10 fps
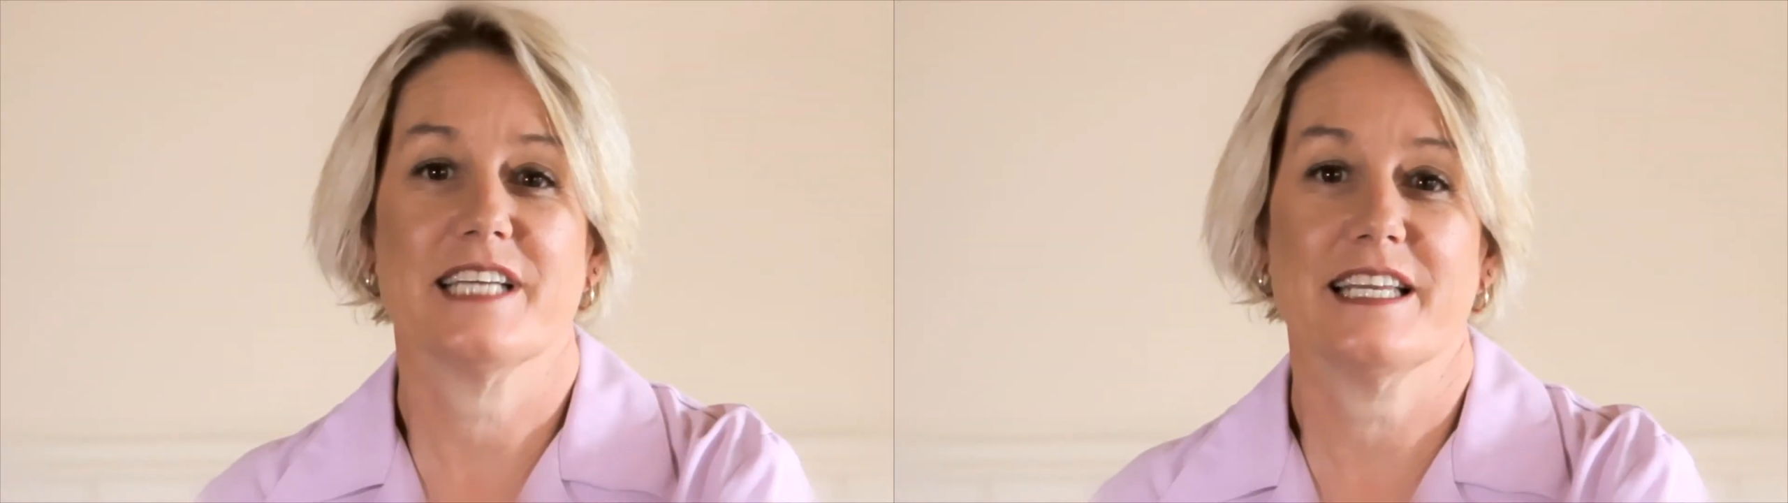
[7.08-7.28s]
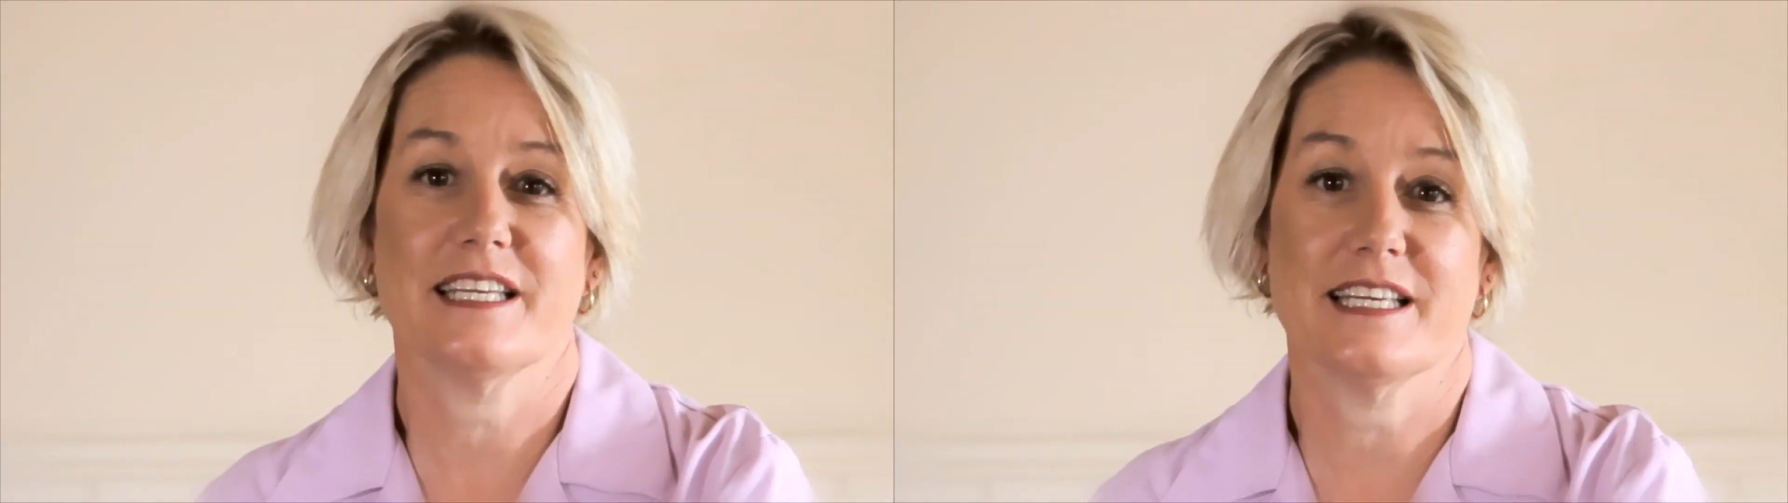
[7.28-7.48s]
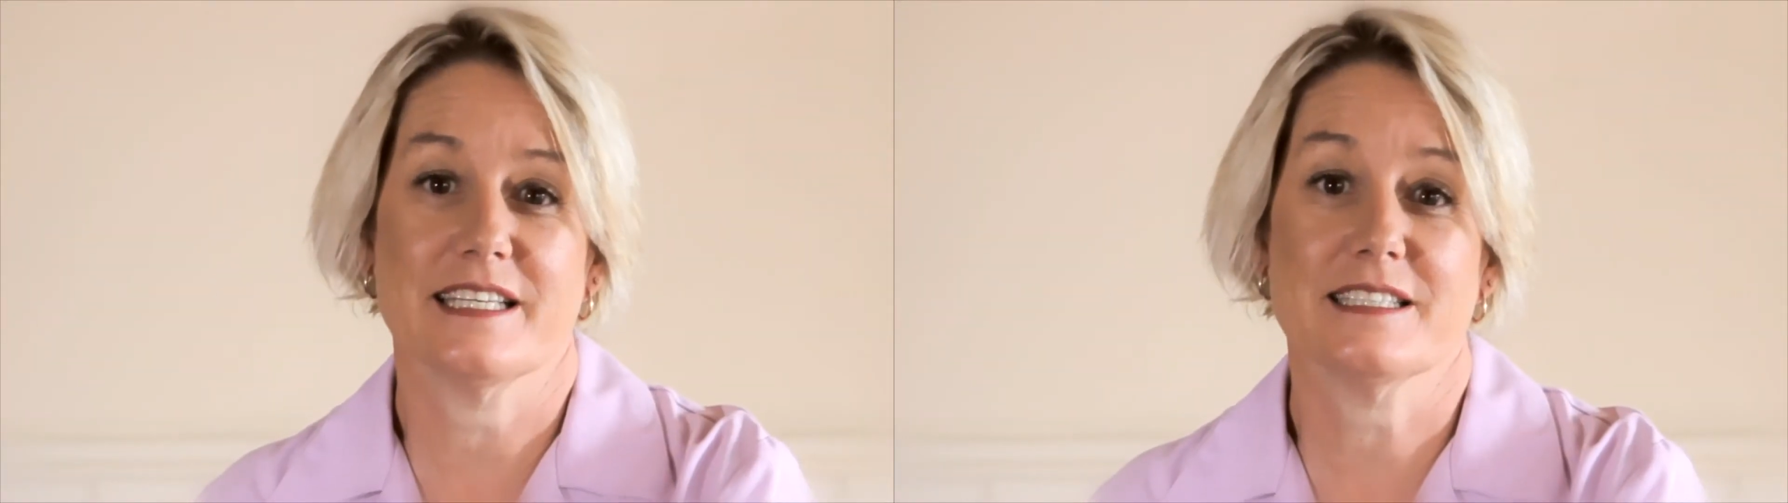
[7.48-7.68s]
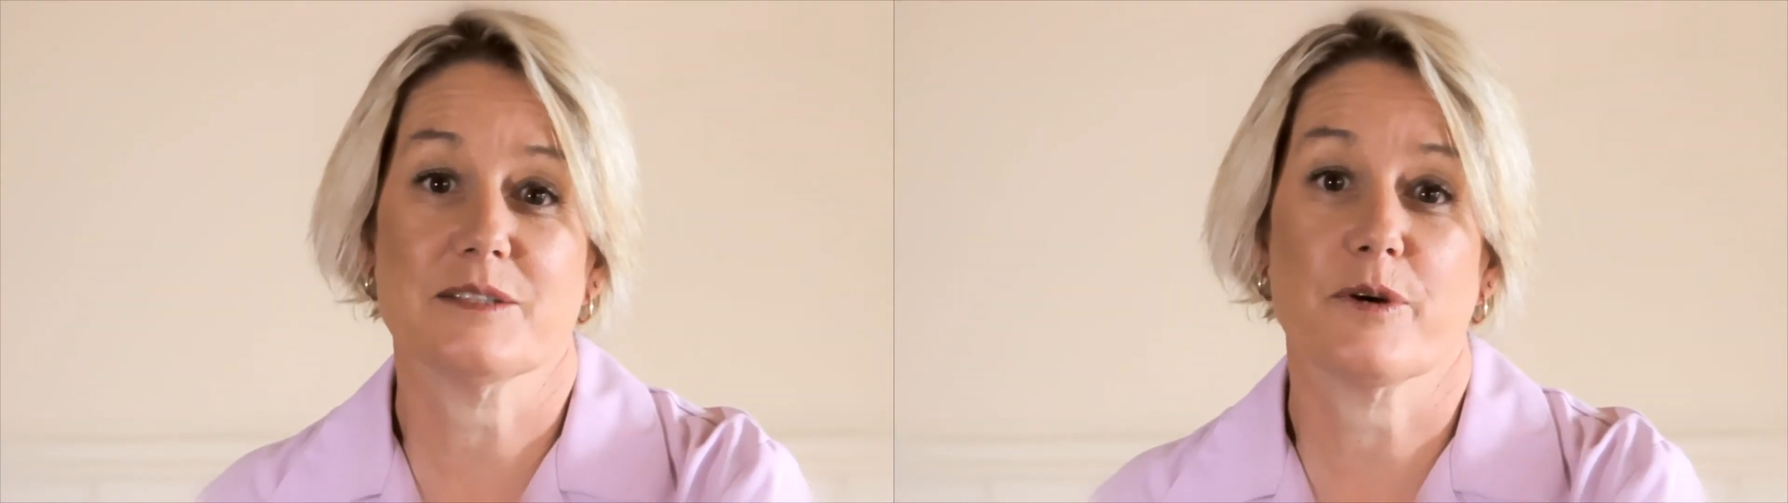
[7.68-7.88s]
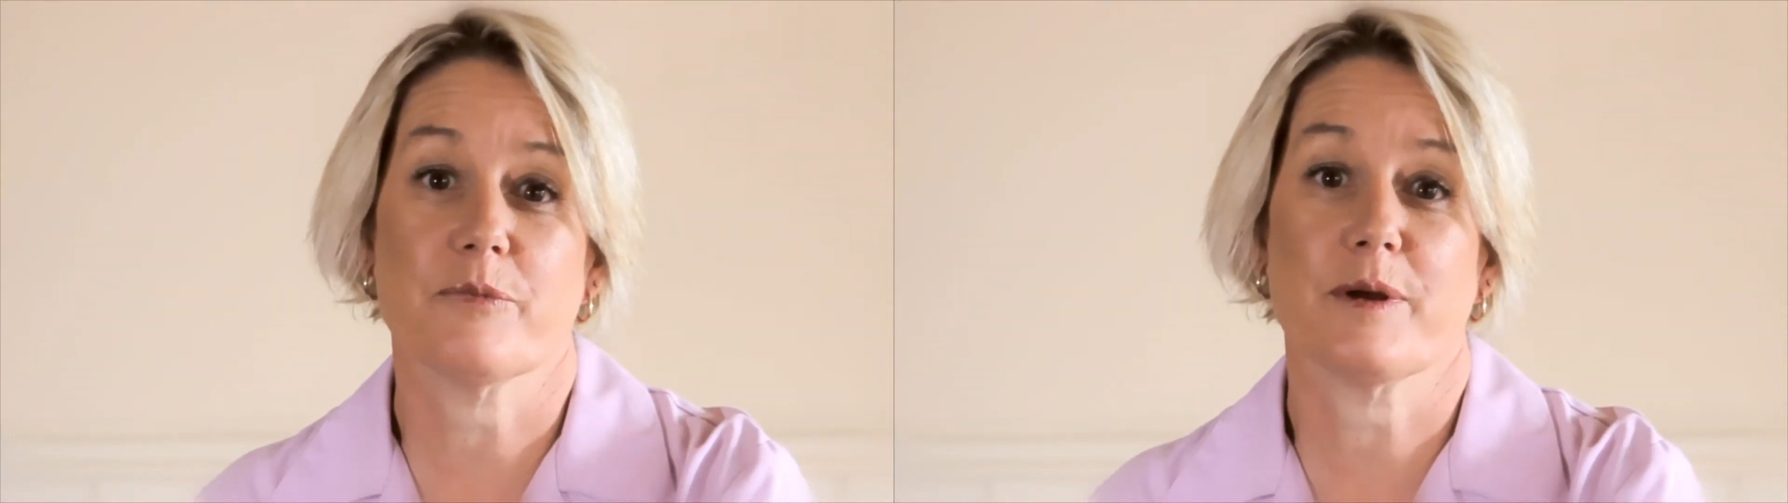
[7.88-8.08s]
10
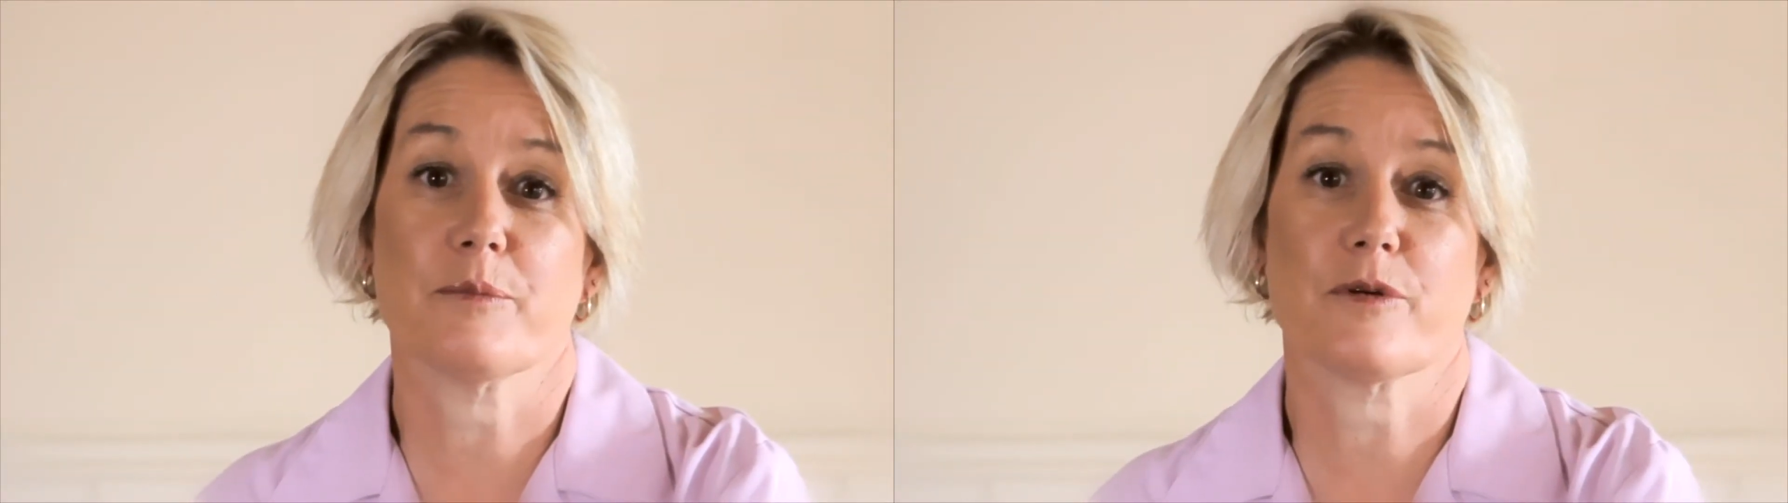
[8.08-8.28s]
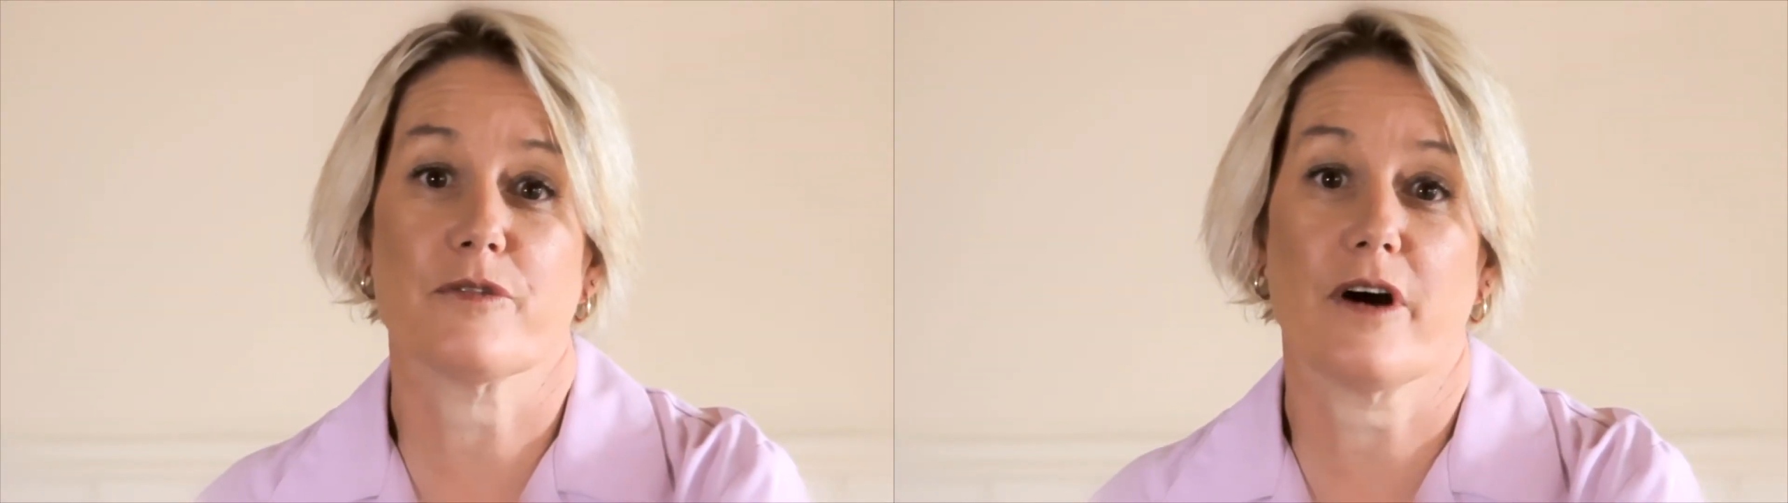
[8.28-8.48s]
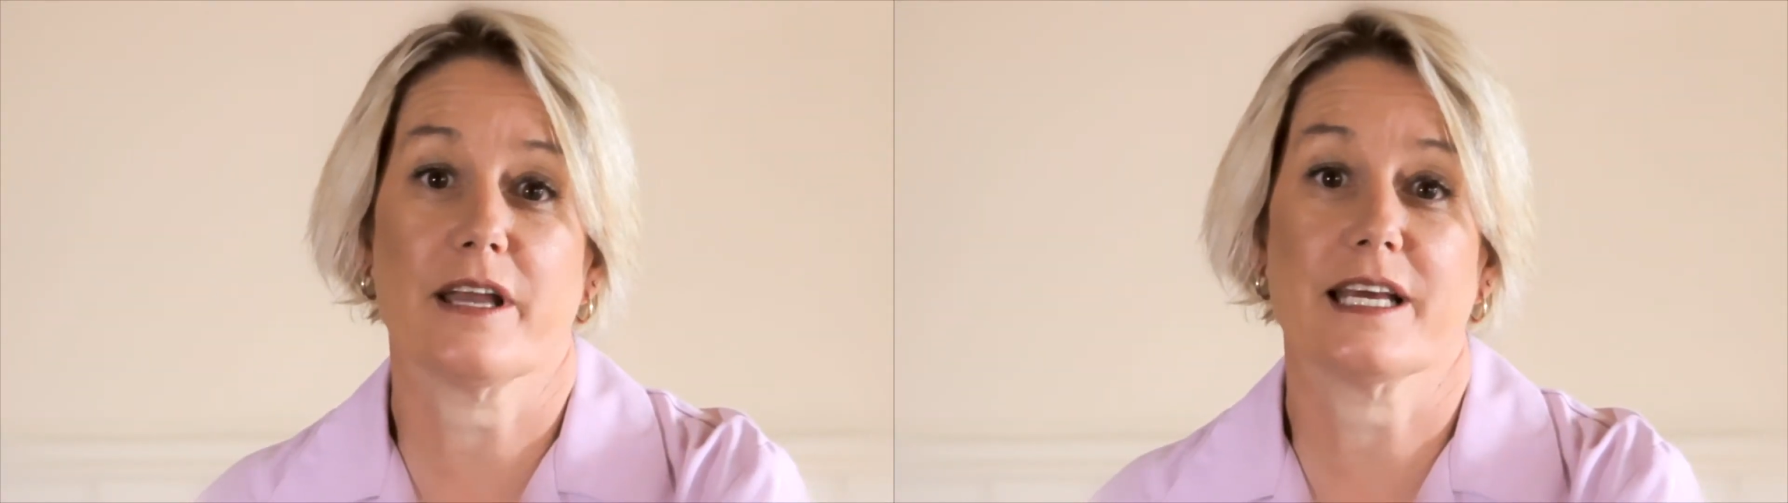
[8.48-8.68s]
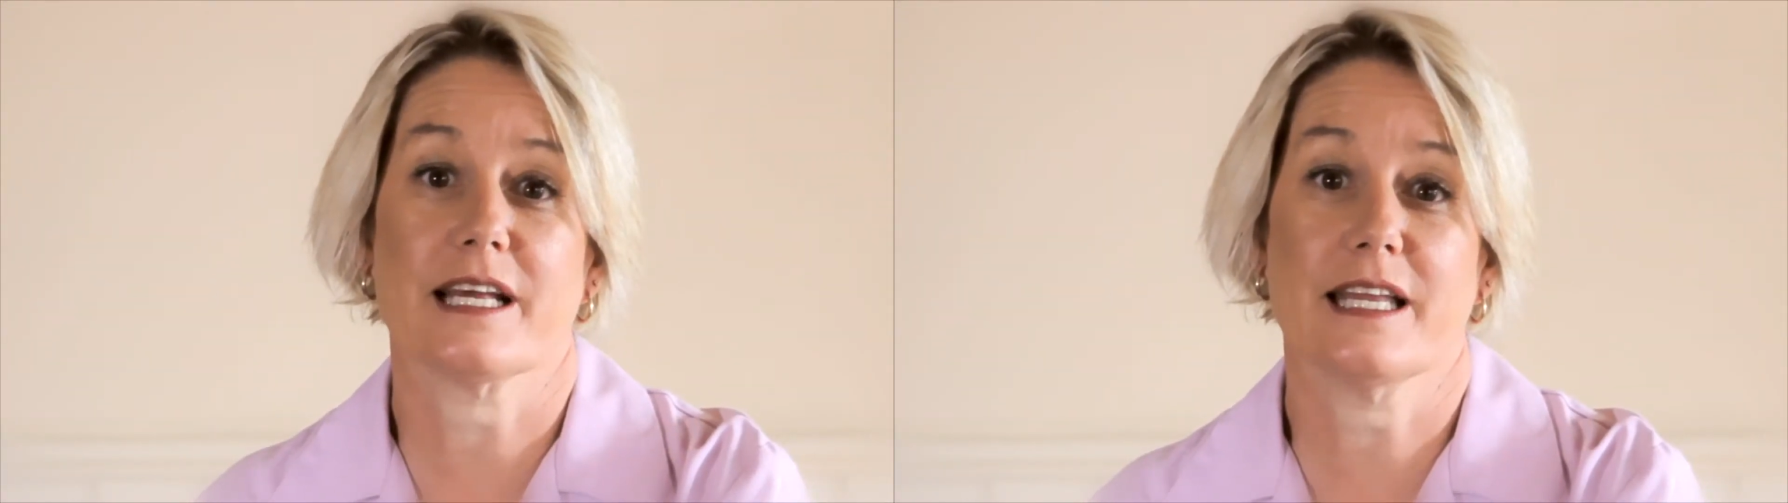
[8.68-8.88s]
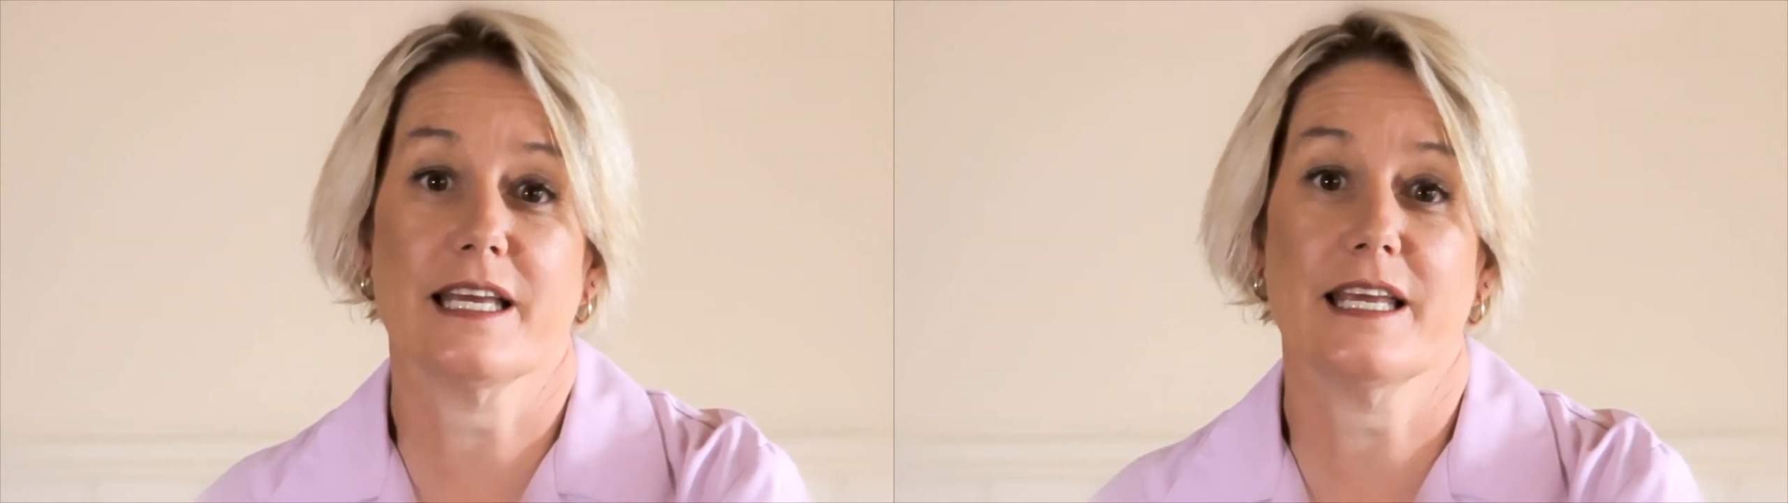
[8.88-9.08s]
years, we've been providing
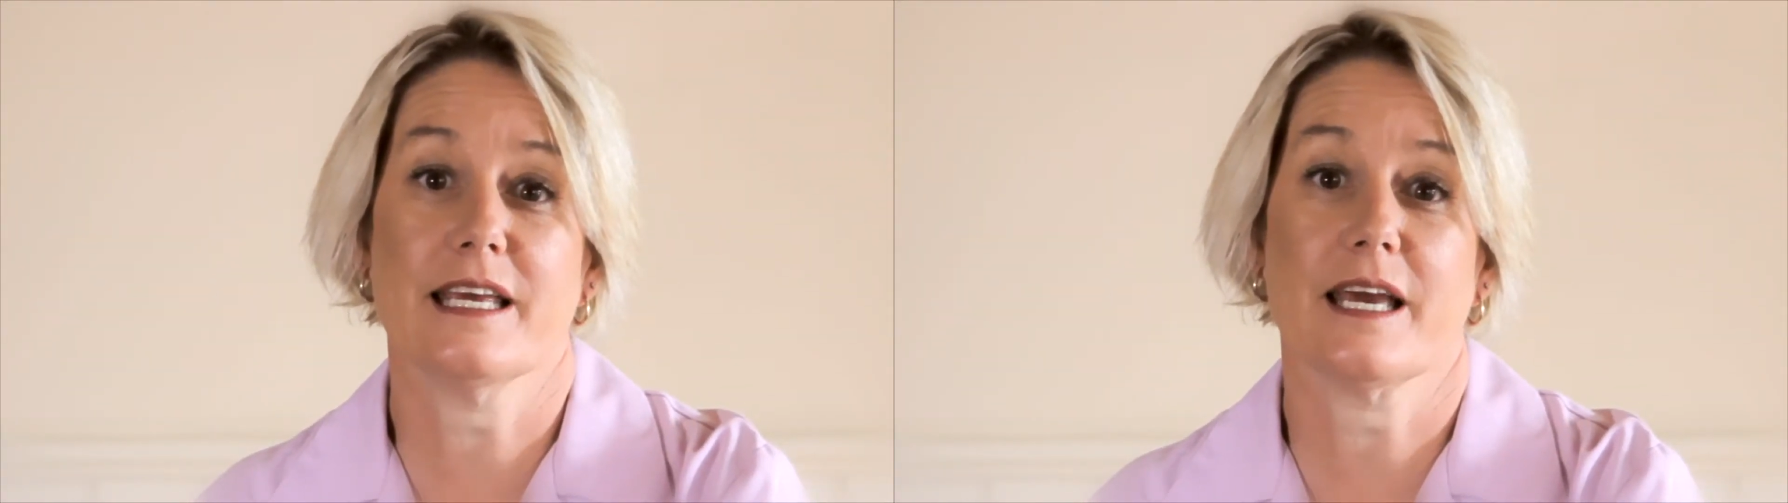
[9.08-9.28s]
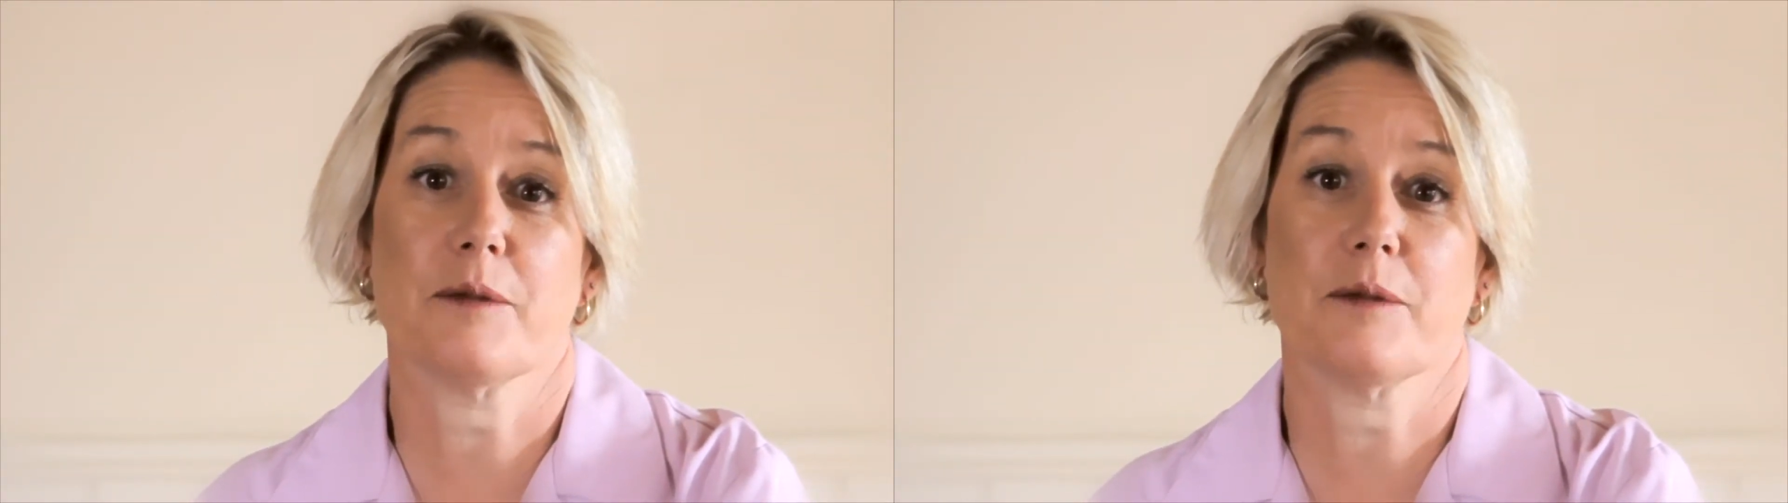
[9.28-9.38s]
cleaning